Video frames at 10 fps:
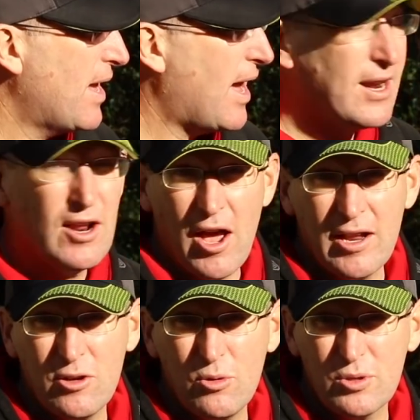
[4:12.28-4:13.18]

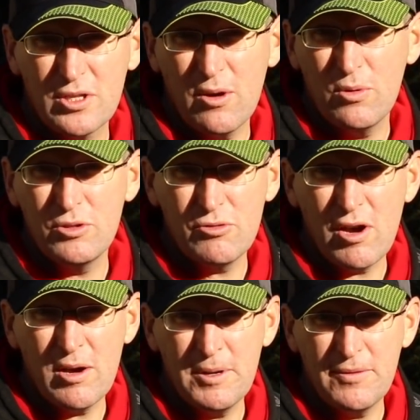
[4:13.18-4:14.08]
also
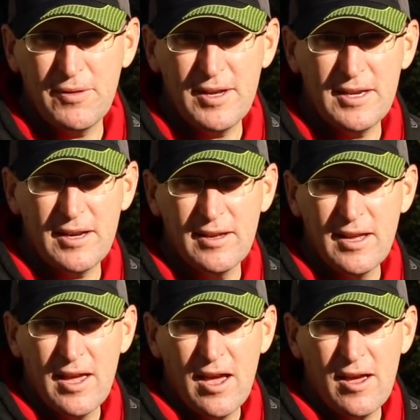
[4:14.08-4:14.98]
underarming a feeder
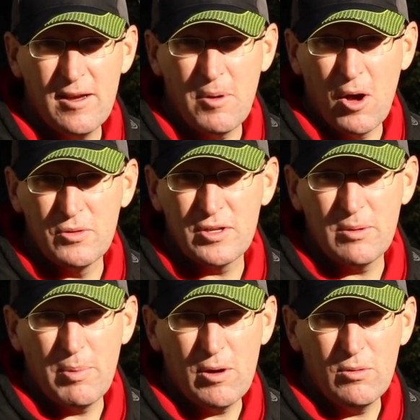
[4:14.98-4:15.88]
onto
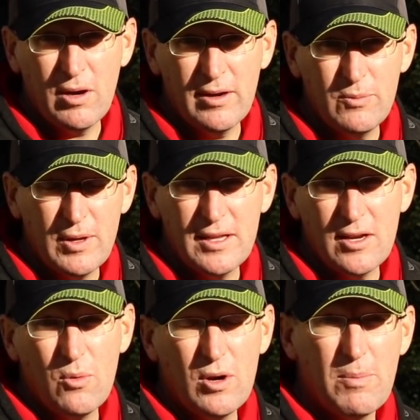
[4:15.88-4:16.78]
the pole line when they
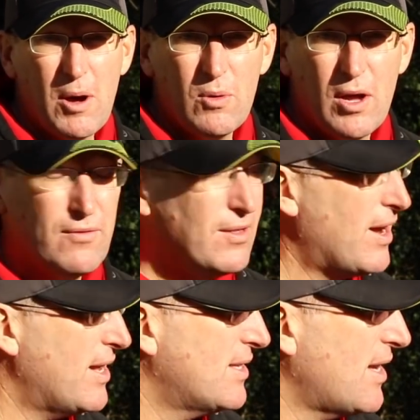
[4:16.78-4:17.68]
don't want a pole over their
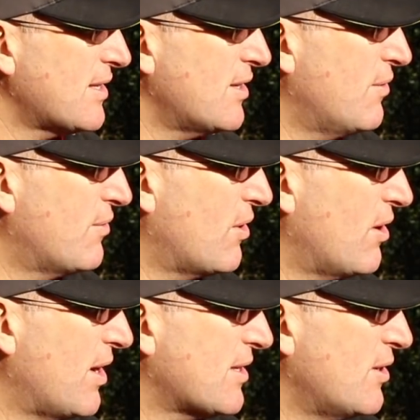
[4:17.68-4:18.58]
heads. That's
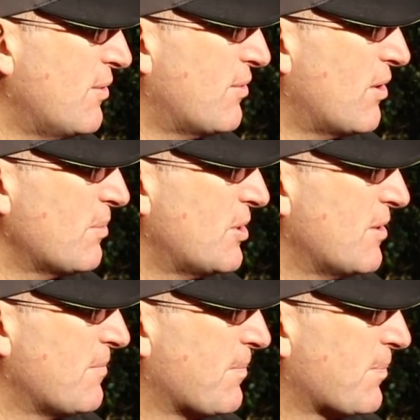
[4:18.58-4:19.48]
another option.